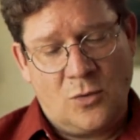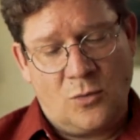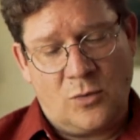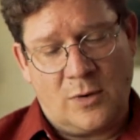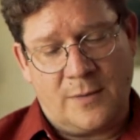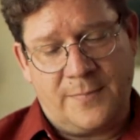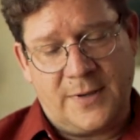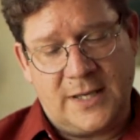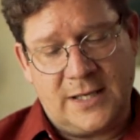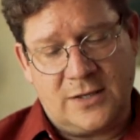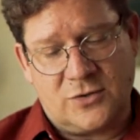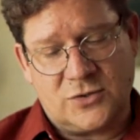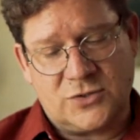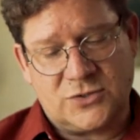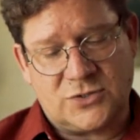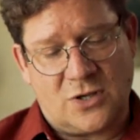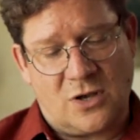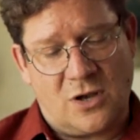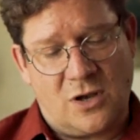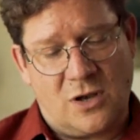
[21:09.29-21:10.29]
What Peter
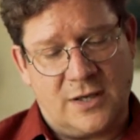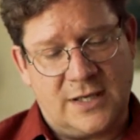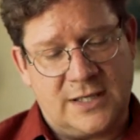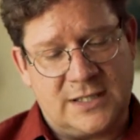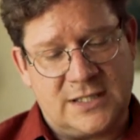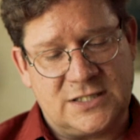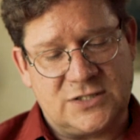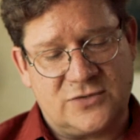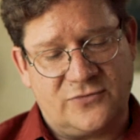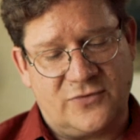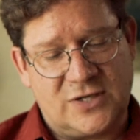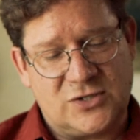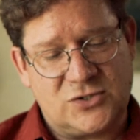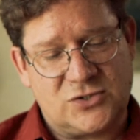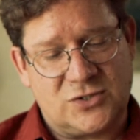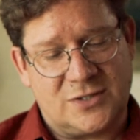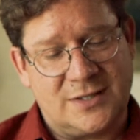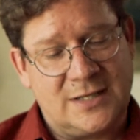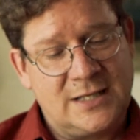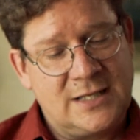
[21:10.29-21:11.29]
saw in his
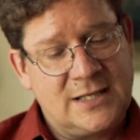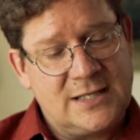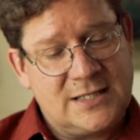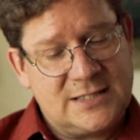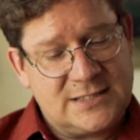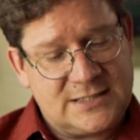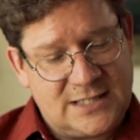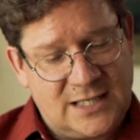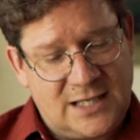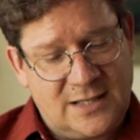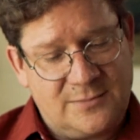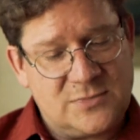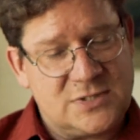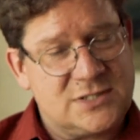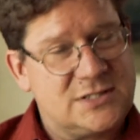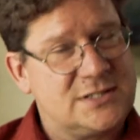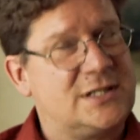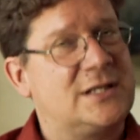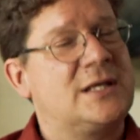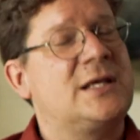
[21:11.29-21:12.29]
vision seemed
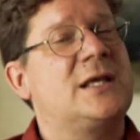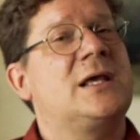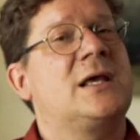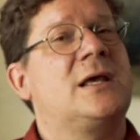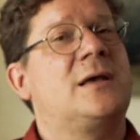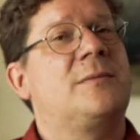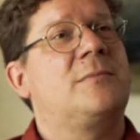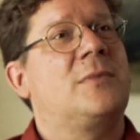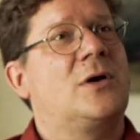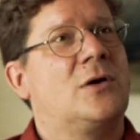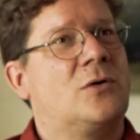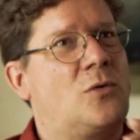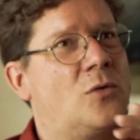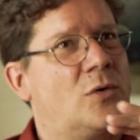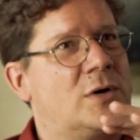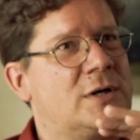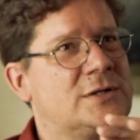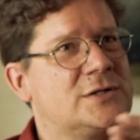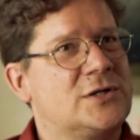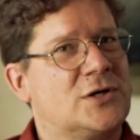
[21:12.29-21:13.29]
to him,
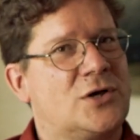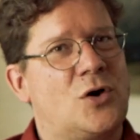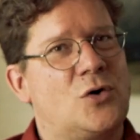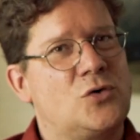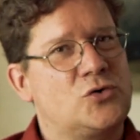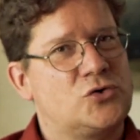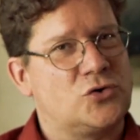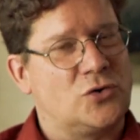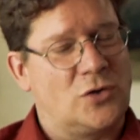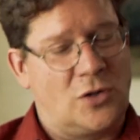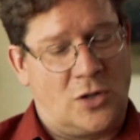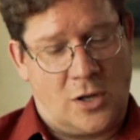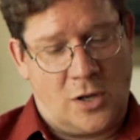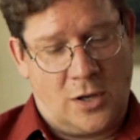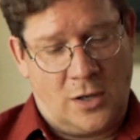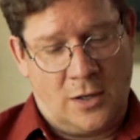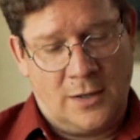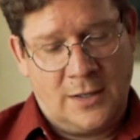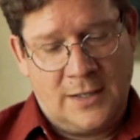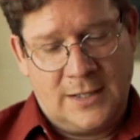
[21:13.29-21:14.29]
according to kosher
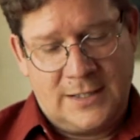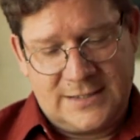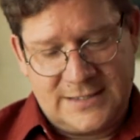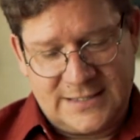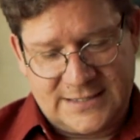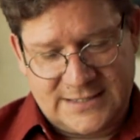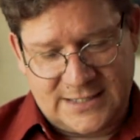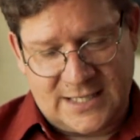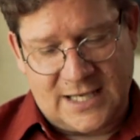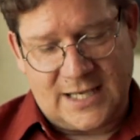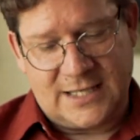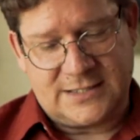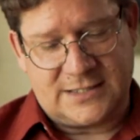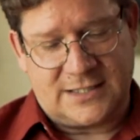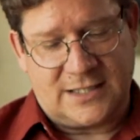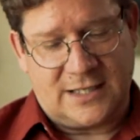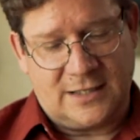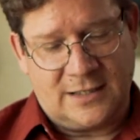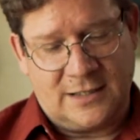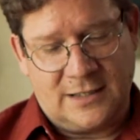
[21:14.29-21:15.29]
law,
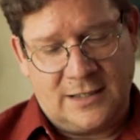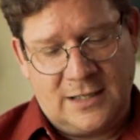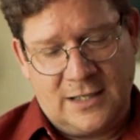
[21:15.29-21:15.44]
disgusting,